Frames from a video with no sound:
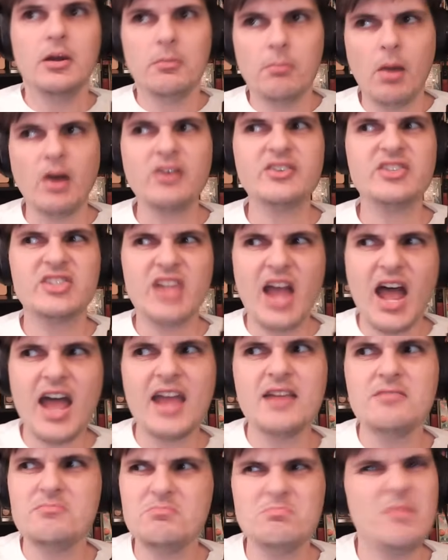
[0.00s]
Marc
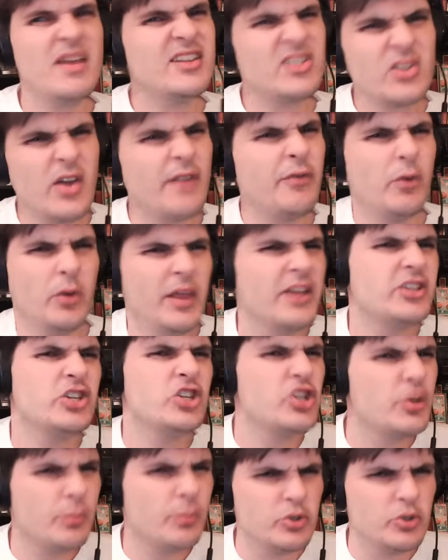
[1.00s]
Stein may still have a
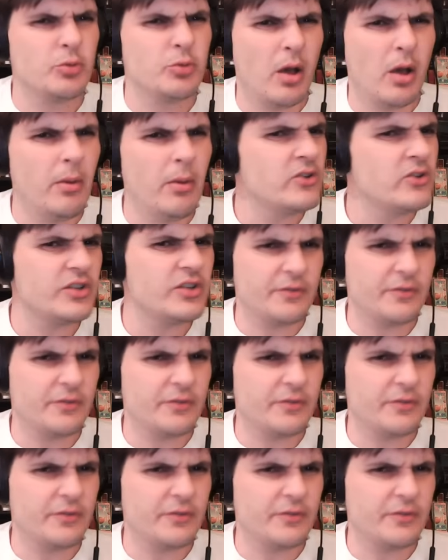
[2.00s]
relationship with Jamahl Mosley